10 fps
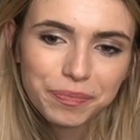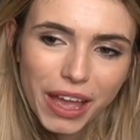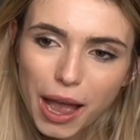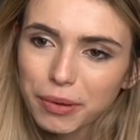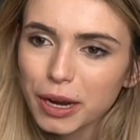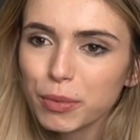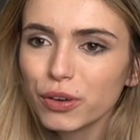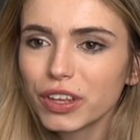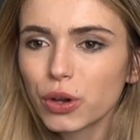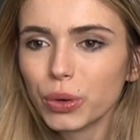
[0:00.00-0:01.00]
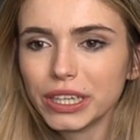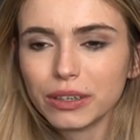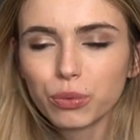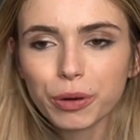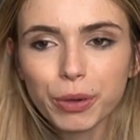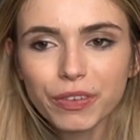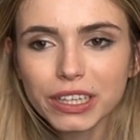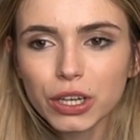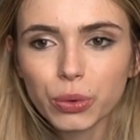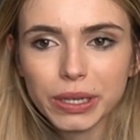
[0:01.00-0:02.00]
I'm going to move the queen. We're moving
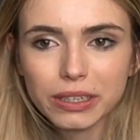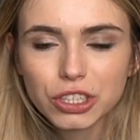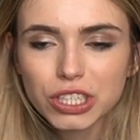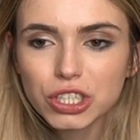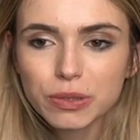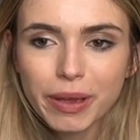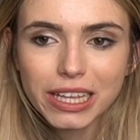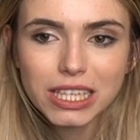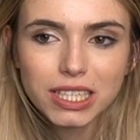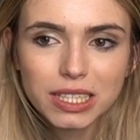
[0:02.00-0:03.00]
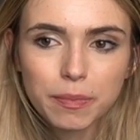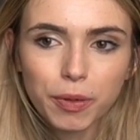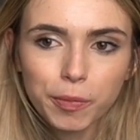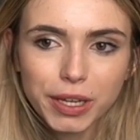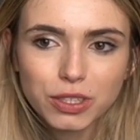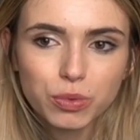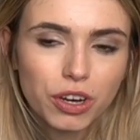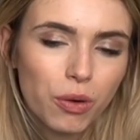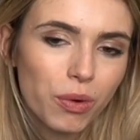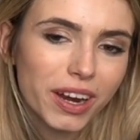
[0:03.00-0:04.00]
the queen just to make this simple, because I
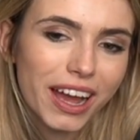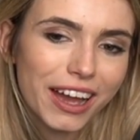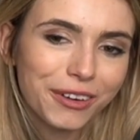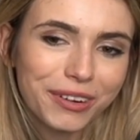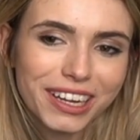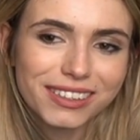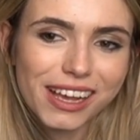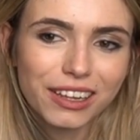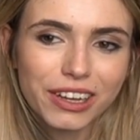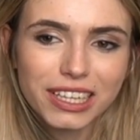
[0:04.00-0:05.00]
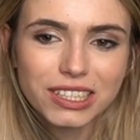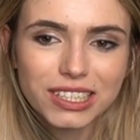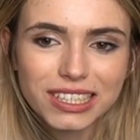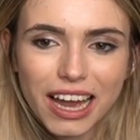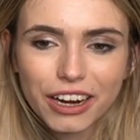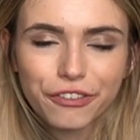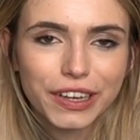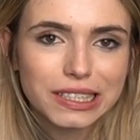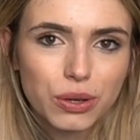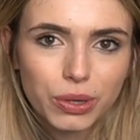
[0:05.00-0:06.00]
don't want to tell you guys to
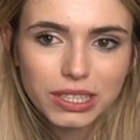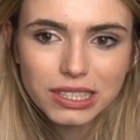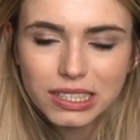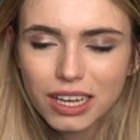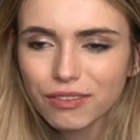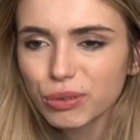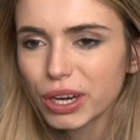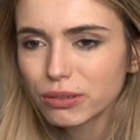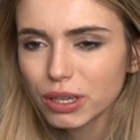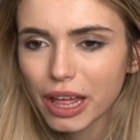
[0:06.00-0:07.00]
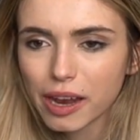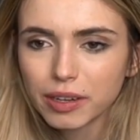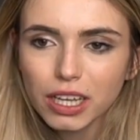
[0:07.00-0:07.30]
sacrifice queens and stuff. We don't do that.